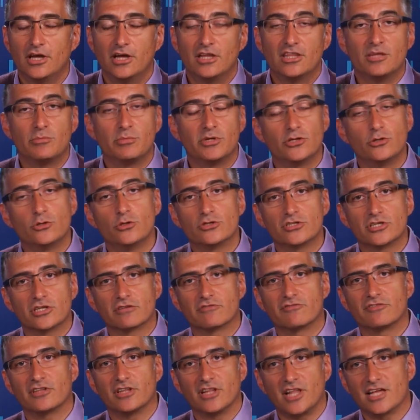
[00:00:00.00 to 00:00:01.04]
they've been using
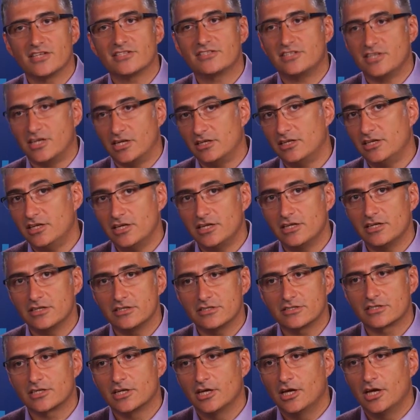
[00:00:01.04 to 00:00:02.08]
for the last 10
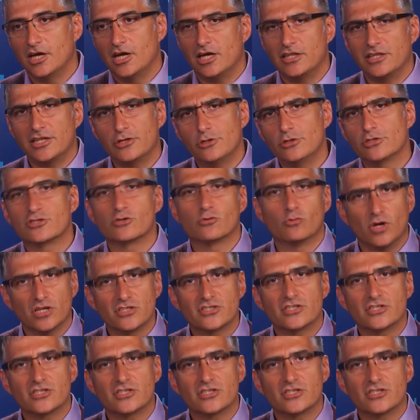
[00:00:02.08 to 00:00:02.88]
years, and they use it once